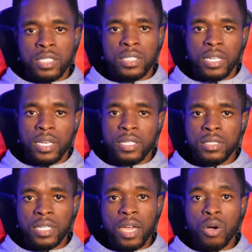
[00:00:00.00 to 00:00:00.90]
They
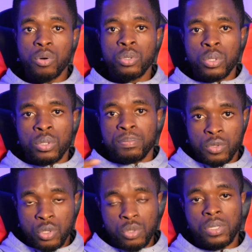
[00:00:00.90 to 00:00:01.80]
sell
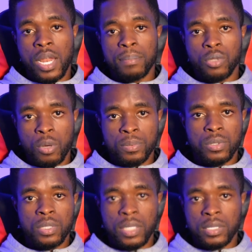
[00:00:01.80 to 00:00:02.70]
used
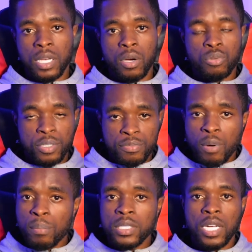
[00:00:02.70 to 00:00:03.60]
laptops, they sell
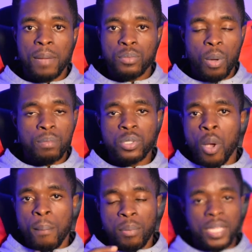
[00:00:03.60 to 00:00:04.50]
refurbished
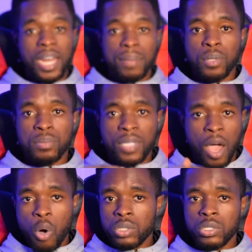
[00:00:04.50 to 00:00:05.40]
laptops, but their laptops are
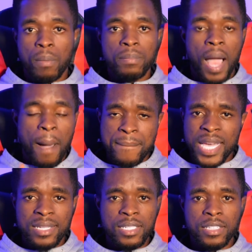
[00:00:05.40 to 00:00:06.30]
awesome,
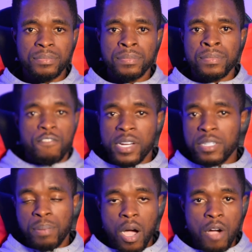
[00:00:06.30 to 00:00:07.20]
amazing, very
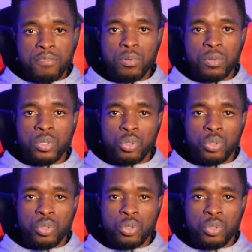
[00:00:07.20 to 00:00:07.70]
powerful.